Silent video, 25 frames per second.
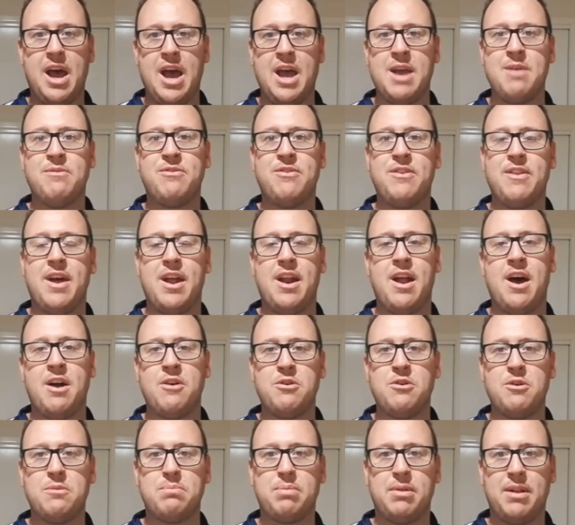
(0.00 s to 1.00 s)
aim for that
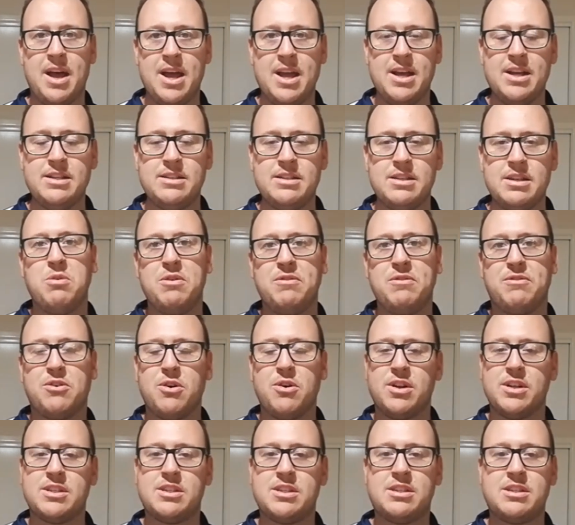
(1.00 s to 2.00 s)
100 players. We've
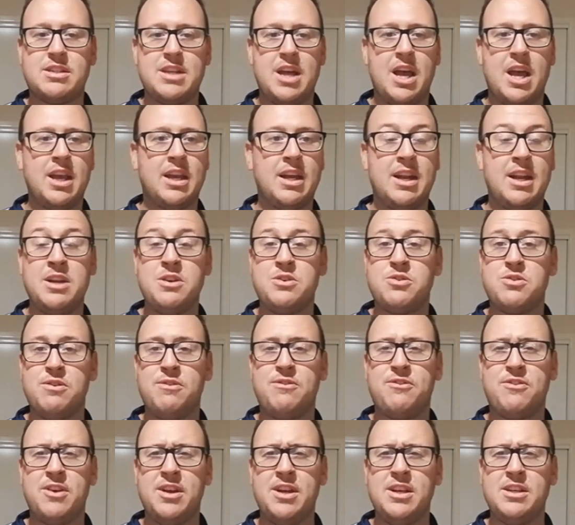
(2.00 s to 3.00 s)
got a staggered entry
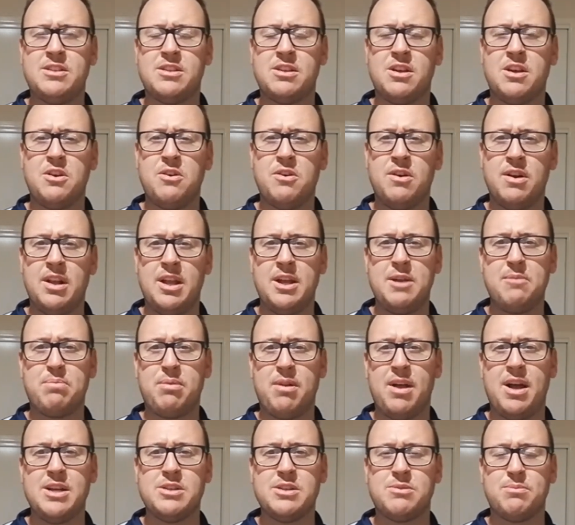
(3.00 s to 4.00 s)
fee, so your elite
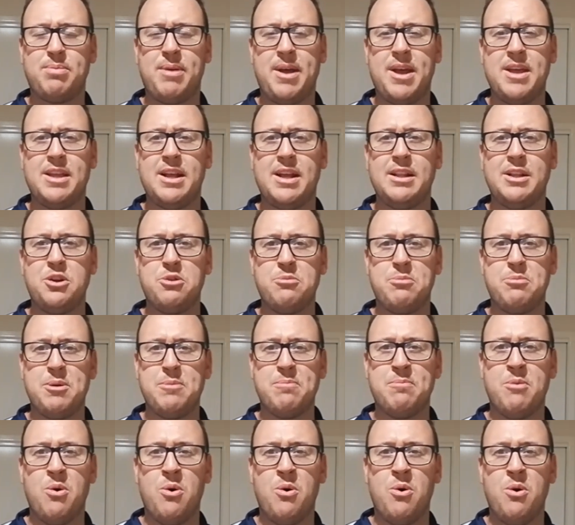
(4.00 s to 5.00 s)
players will pay that little
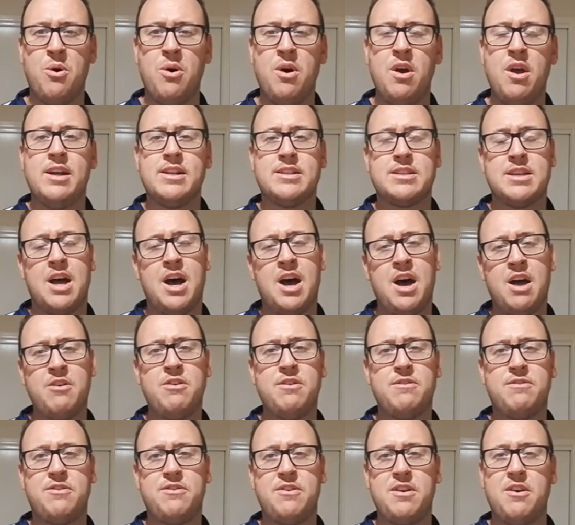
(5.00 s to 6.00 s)
bit more. It's
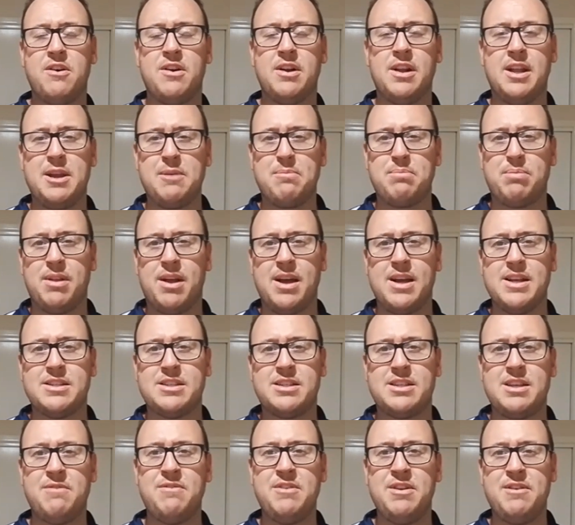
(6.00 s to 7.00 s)
100 for your elite players,
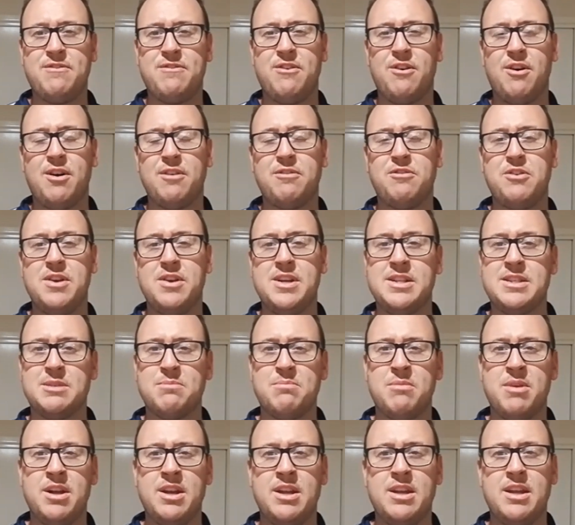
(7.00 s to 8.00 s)
75 for your
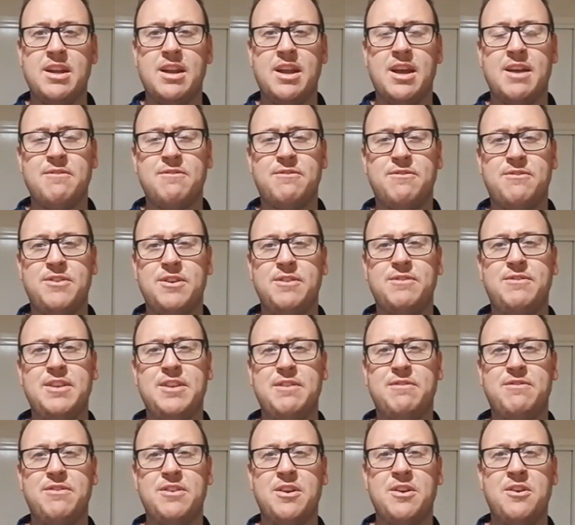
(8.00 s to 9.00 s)
intermediate, and
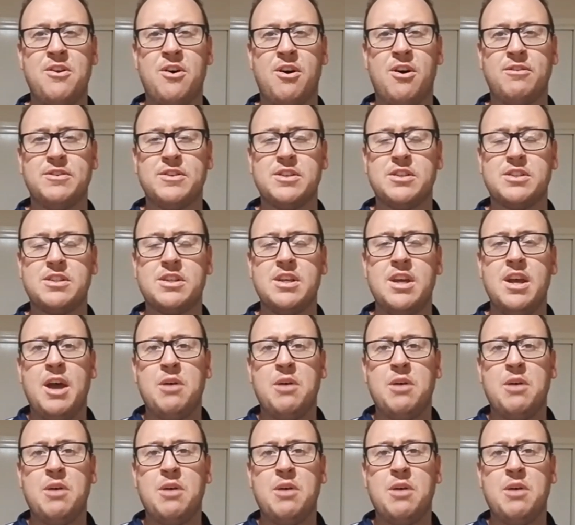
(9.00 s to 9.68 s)
50 for your novice.